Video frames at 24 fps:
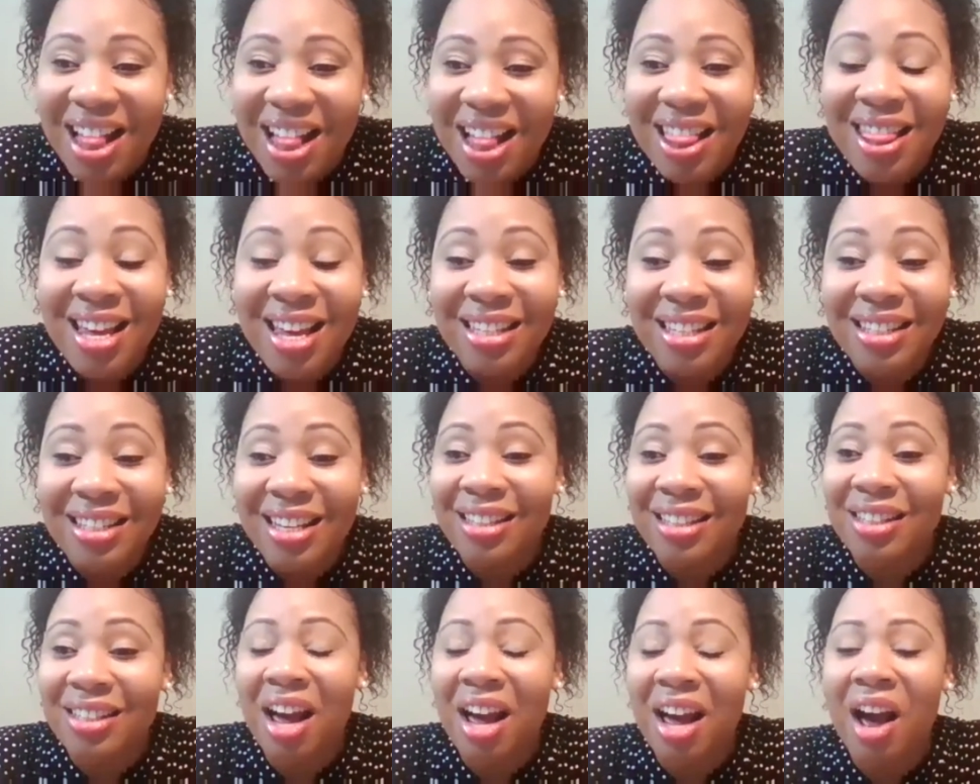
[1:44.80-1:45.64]
this
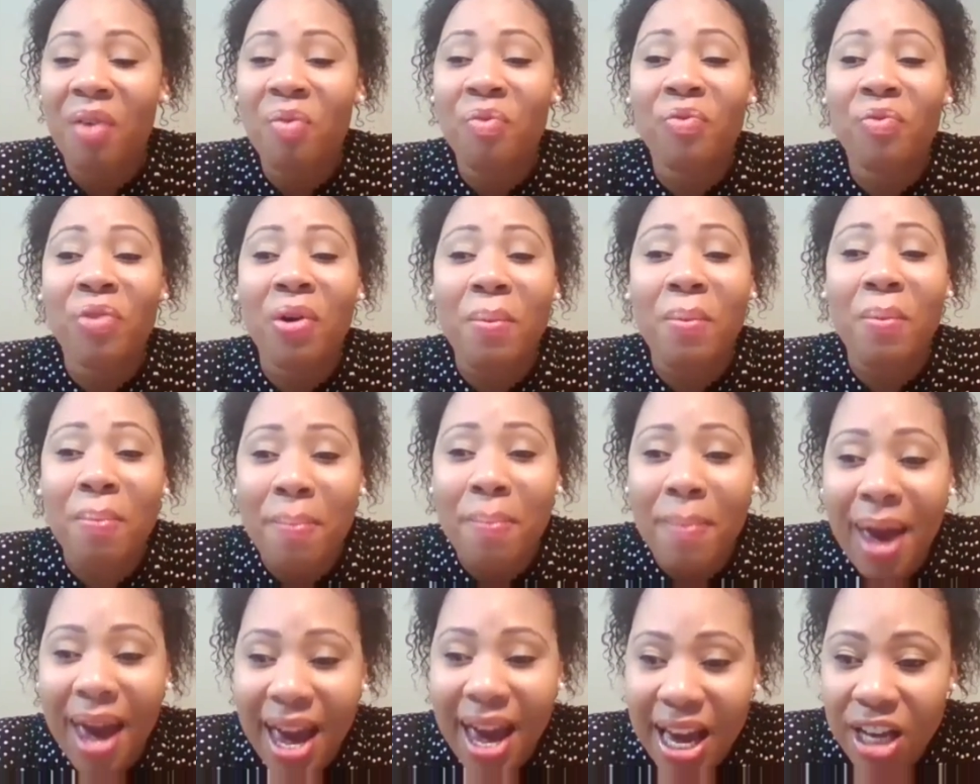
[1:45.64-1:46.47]
is
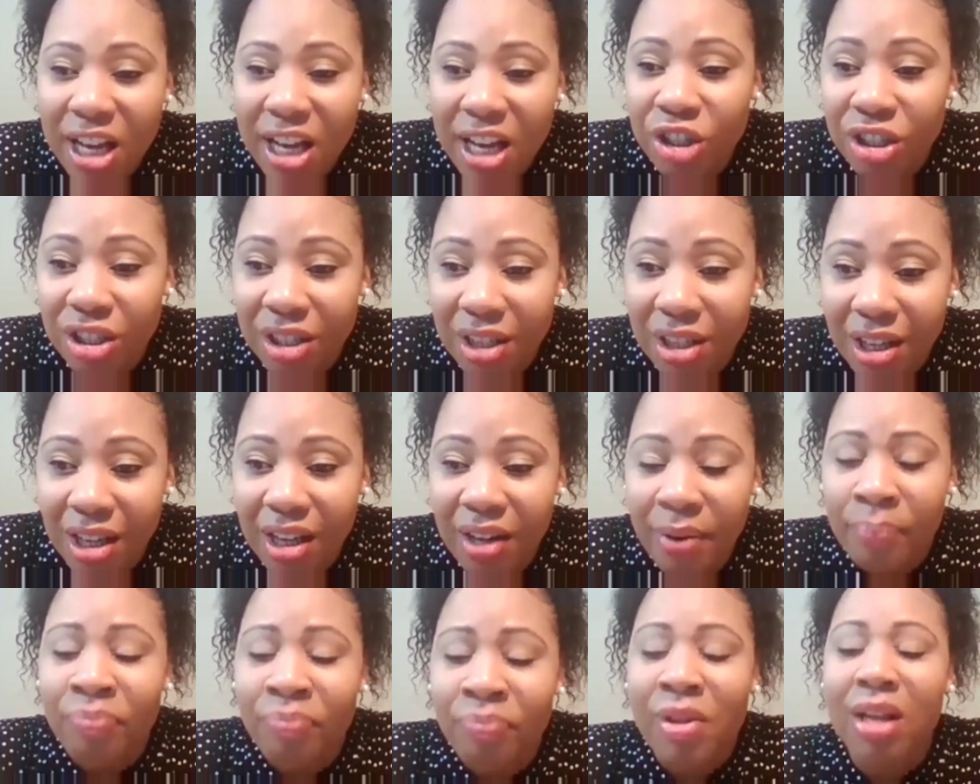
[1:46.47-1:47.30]

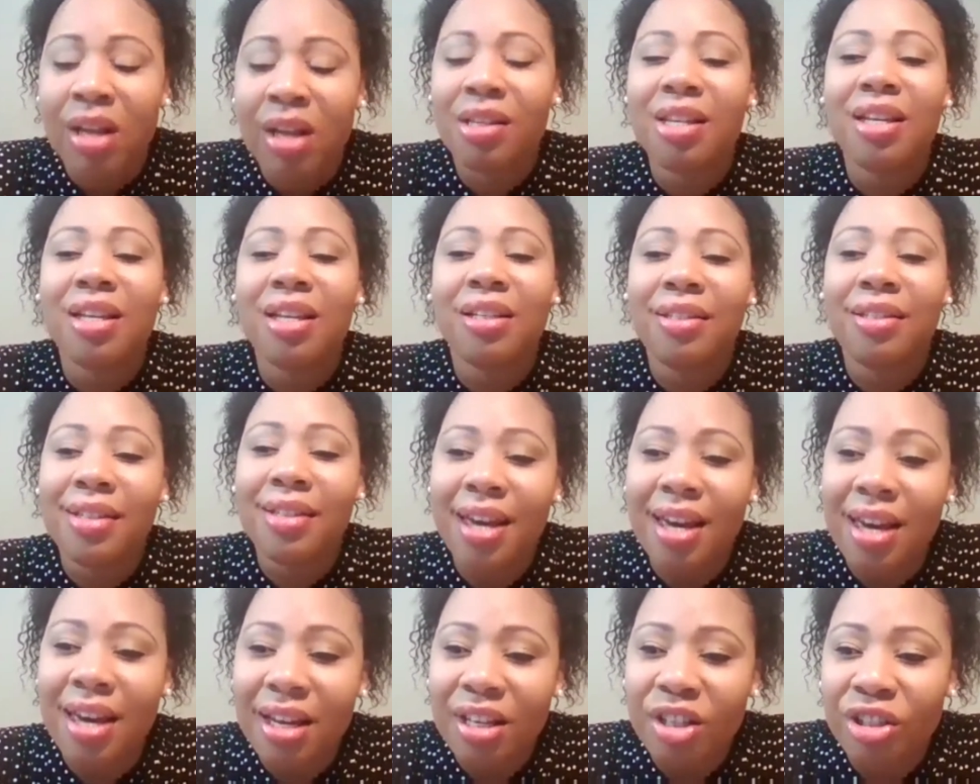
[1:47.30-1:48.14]
confirmation to the
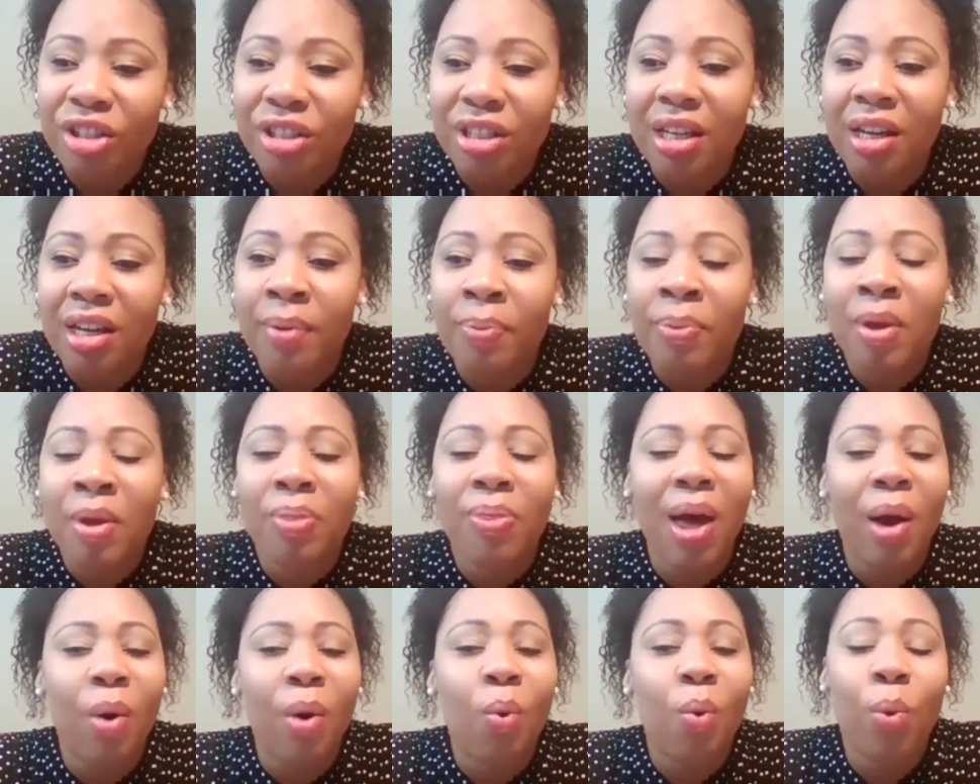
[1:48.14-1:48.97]
teaching
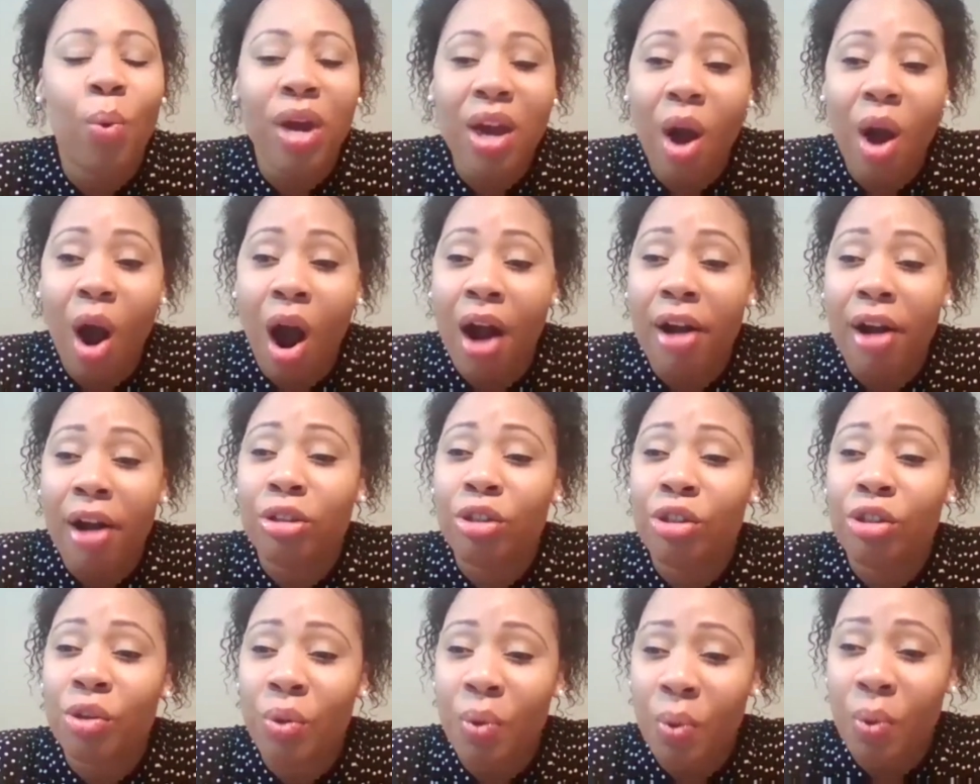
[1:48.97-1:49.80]
that we are
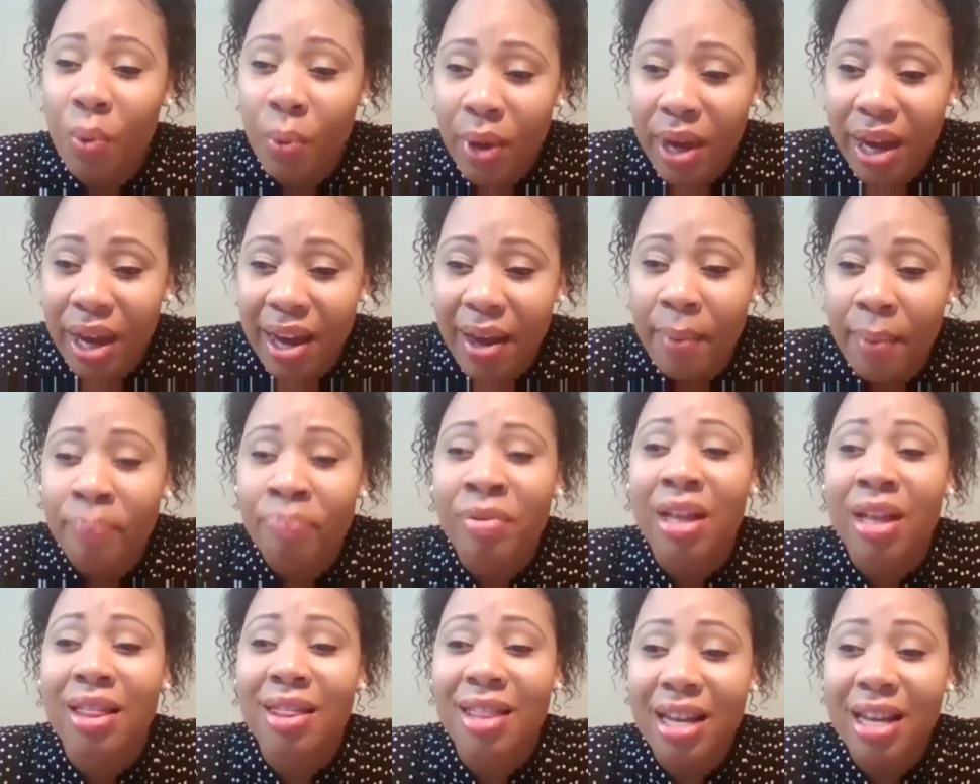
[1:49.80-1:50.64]
doing
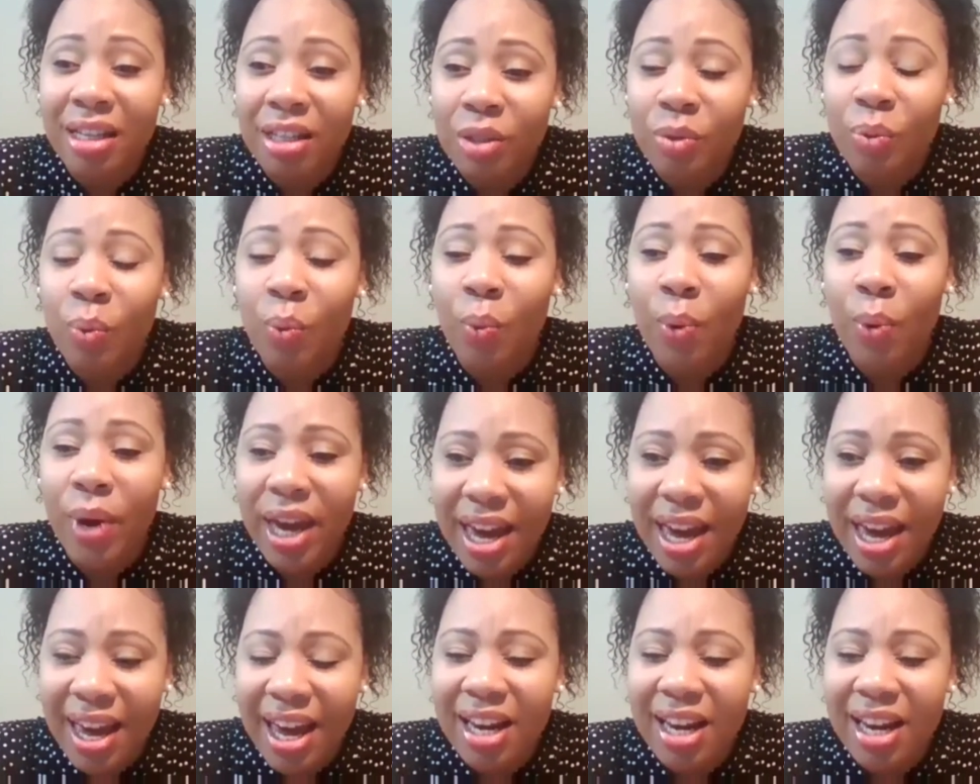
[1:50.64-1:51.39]
this week.